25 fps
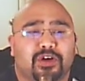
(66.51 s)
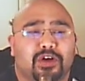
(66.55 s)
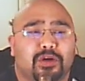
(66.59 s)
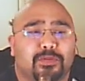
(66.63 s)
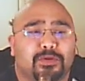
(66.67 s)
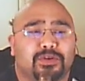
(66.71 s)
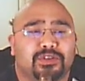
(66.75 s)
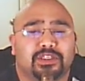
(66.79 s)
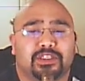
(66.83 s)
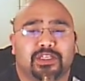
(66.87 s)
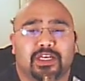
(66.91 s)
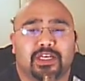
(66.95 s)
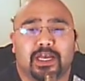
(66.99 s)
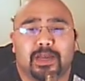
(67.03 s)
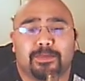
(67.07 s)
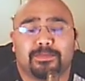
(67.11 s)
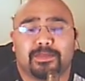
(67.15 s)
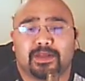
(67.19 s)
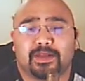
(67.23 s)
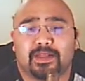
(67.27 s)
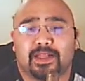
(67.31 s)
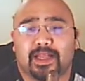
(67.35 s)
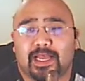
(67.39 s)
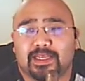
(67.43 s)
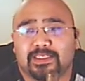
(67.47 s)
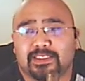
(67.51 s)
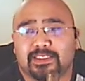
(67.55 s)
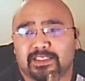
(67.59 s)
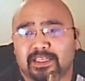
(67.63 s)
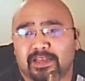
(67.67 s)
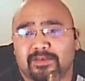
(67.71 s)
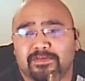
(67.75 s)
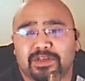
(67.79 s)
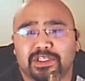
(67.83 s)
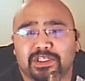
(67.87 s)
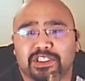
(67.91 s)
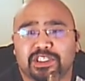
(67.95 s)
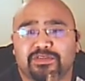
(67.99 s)
Most of the time, the classic
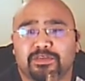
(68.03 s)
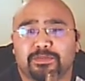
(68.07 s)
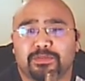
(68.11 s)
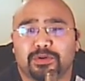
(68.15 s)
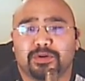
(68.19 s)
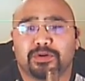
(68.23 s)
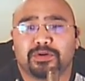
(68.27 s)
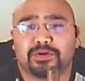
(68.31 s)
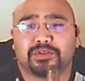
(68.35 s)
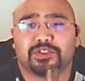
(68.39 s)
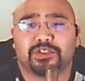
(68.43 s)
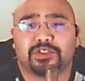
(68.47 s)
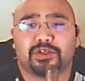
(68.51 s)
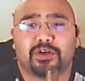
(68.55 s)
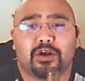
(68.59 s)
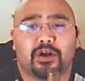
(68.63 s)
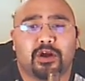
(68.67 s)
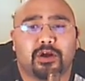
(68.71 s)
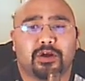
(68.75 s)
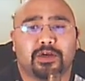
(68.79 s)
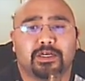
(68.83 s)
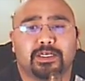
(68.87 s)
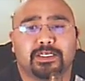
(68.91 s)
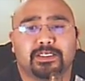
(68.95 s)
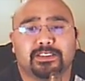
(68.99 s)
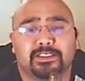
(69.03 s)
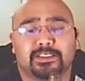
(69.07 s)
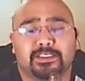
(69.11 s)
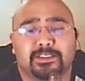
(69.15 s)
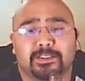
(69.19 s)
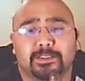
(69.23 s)
definition of a Puro cigar is a